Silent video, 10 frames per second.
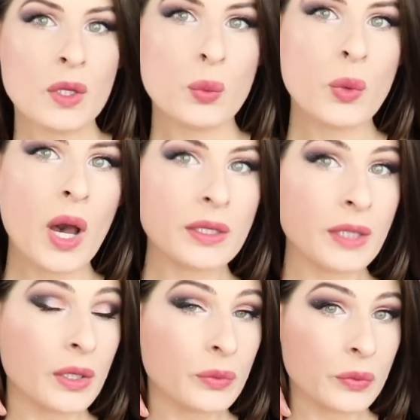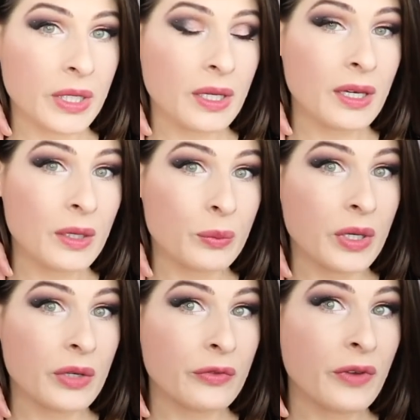Why can't we
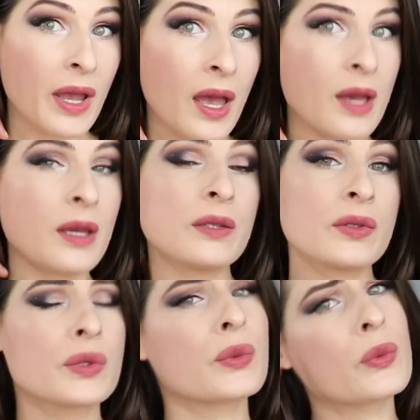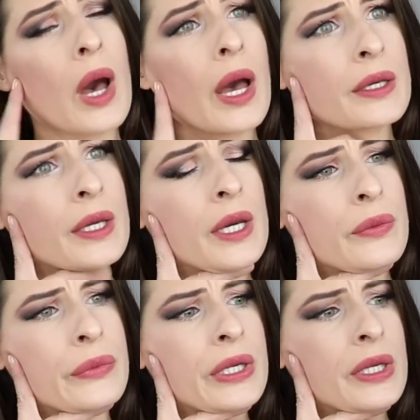be friends? Why
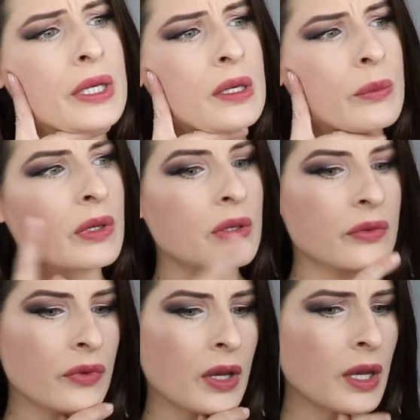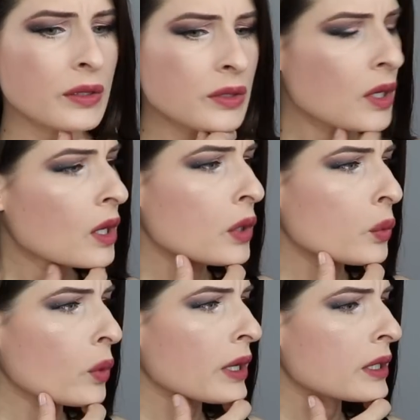can't we be friends?
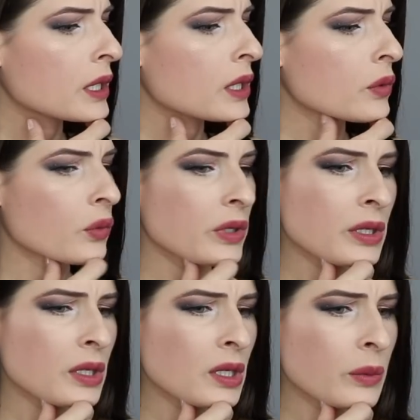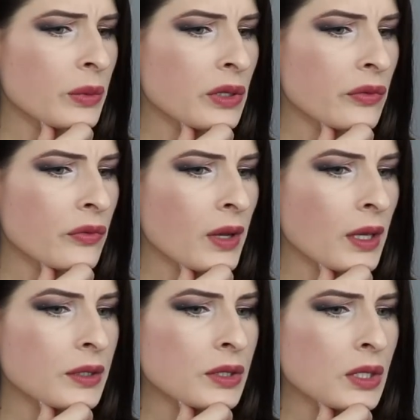Why can't we be
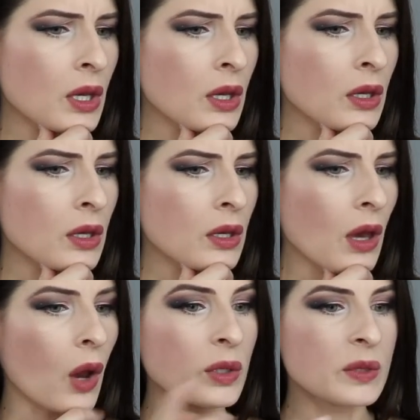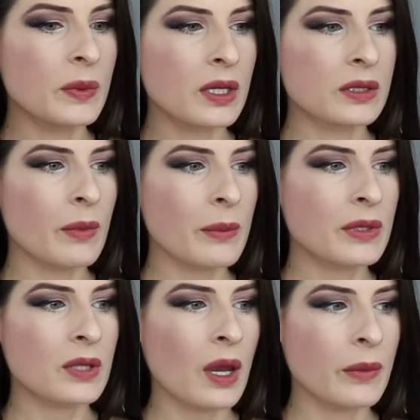friends? Oh, it's because remember
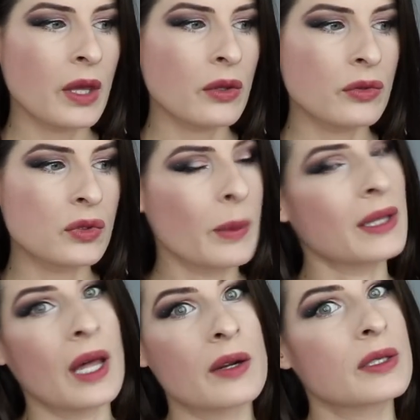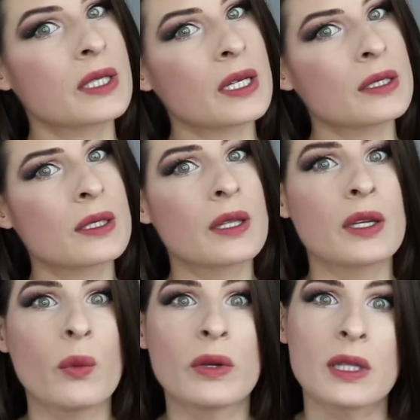the time that you stole my lottery tickets and then
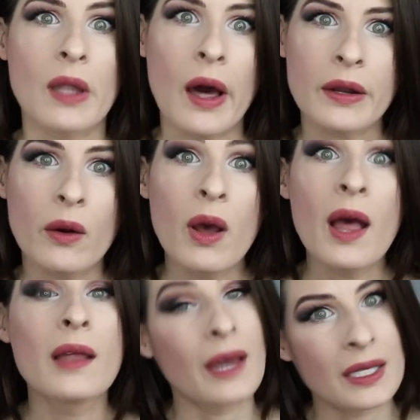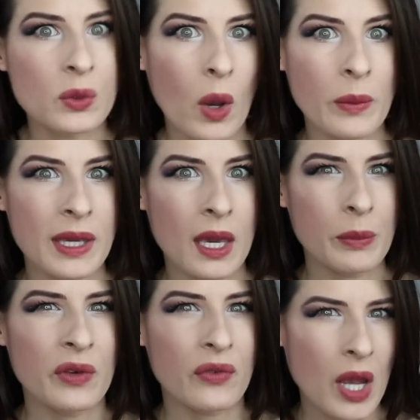you won the lotto? That's why we
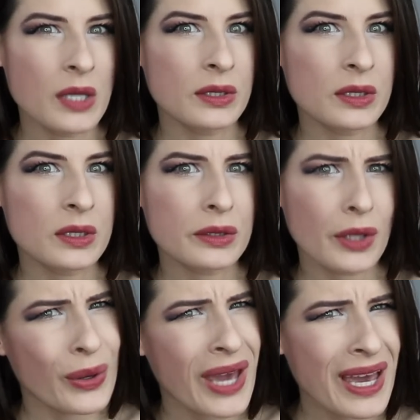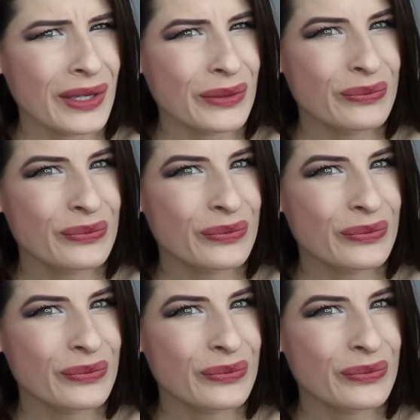can't be friends, okay?